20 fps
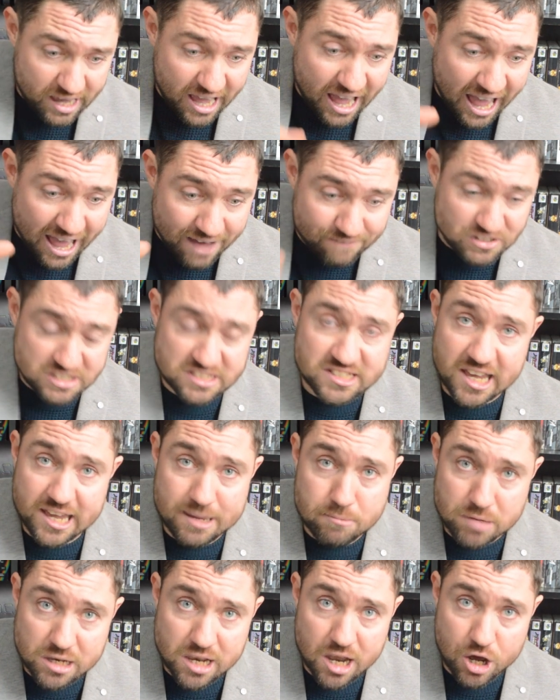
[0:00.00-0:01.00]
at the
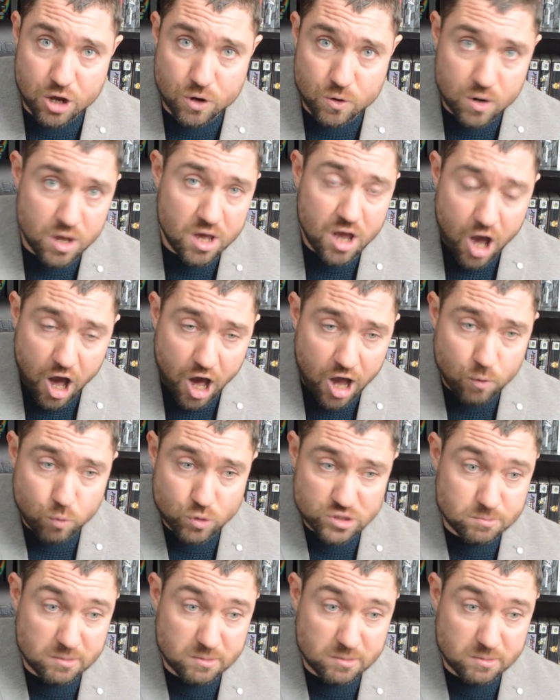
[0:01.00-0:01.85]
same low I was,